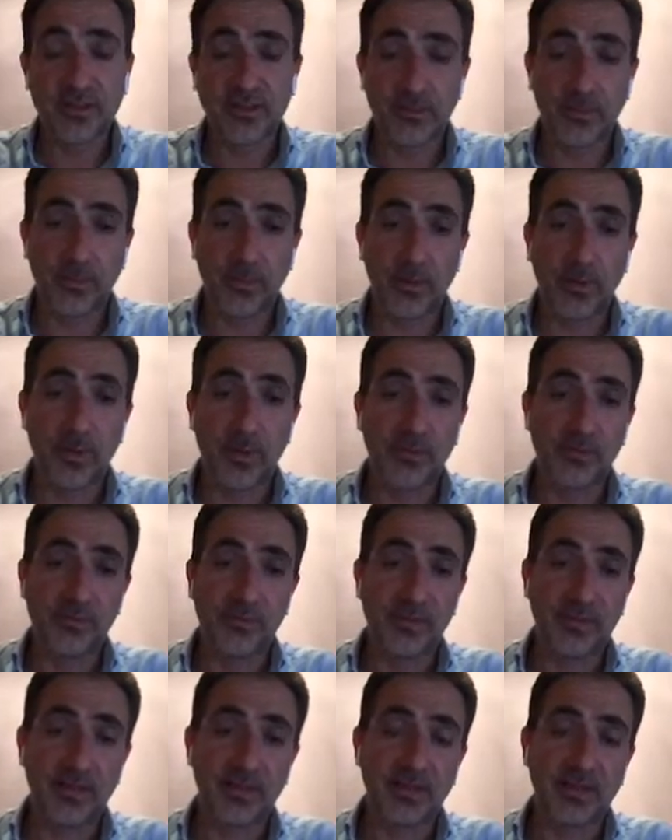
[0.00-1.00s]
example
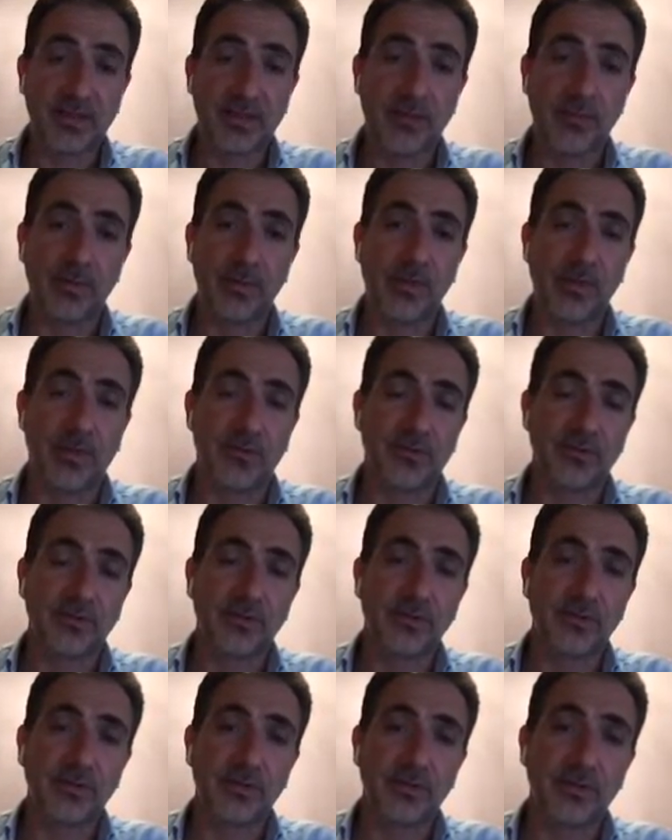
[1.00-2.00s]
of this
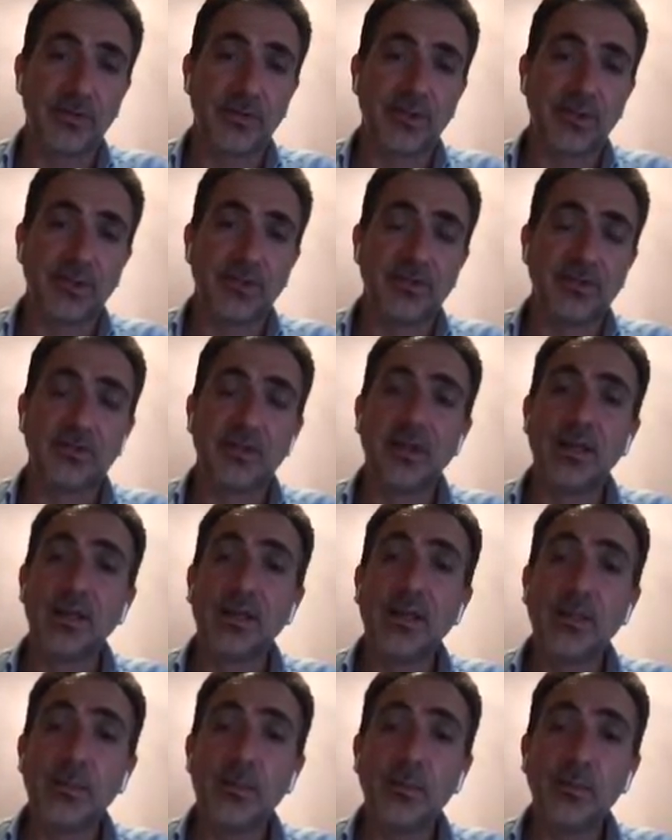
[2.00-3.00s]
application is the
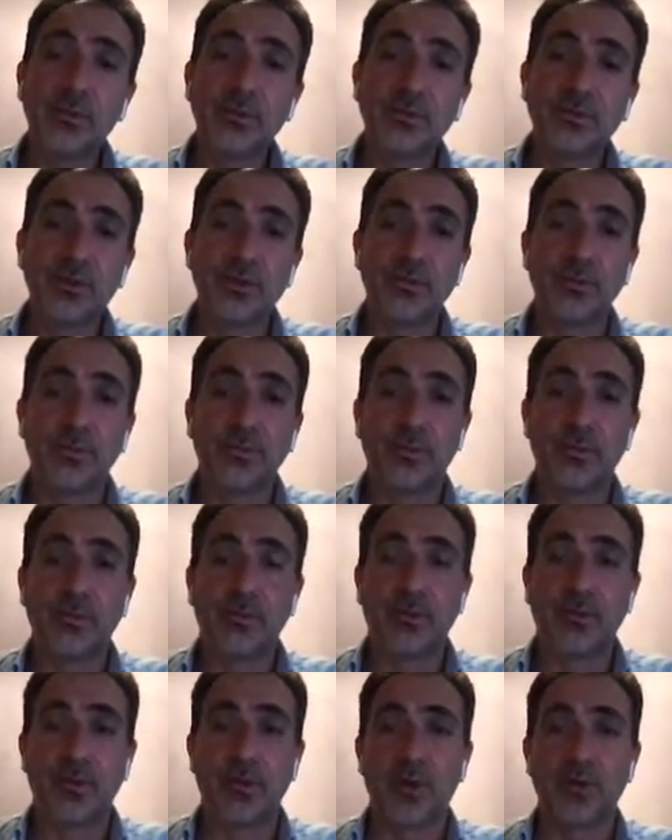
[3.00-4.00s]
Limus
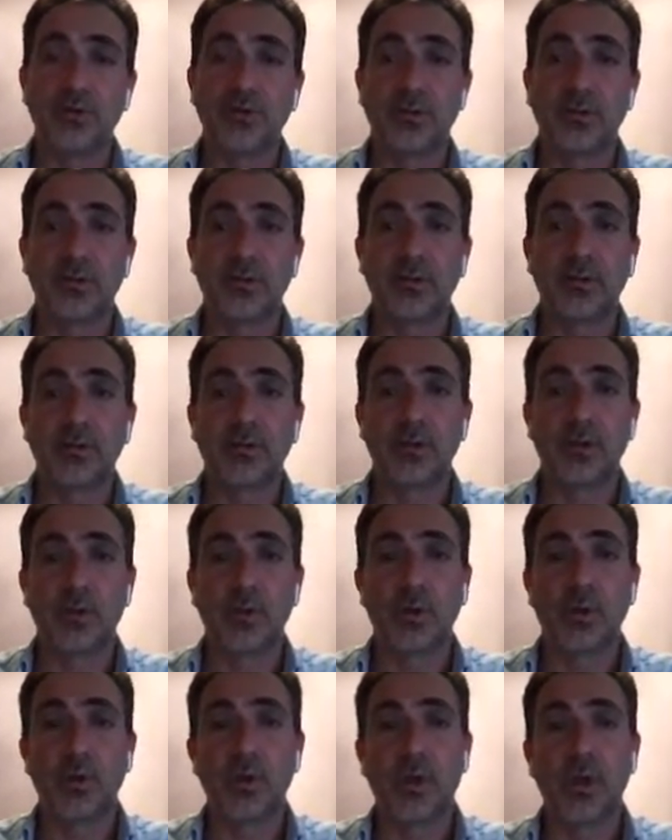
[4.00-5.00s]
European project,
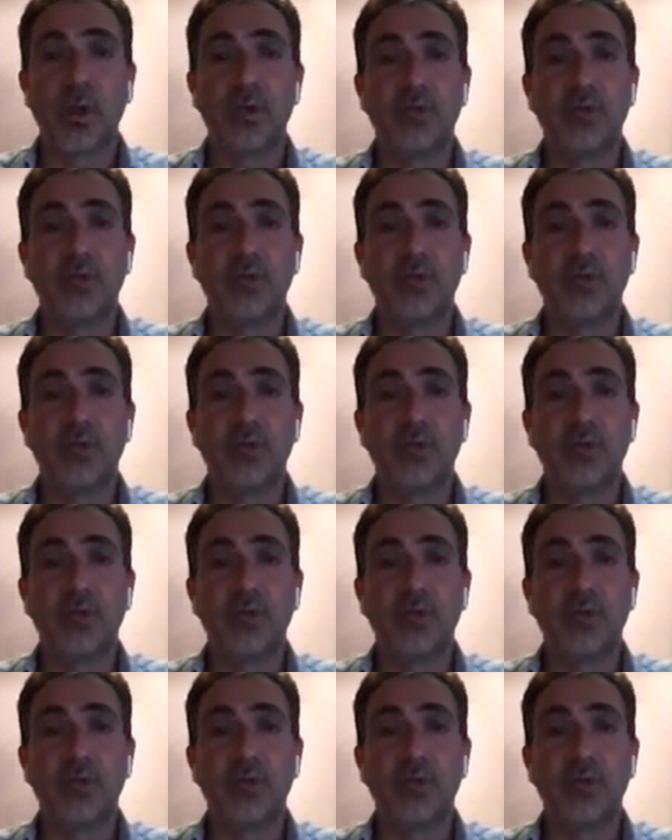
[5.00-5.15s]
where we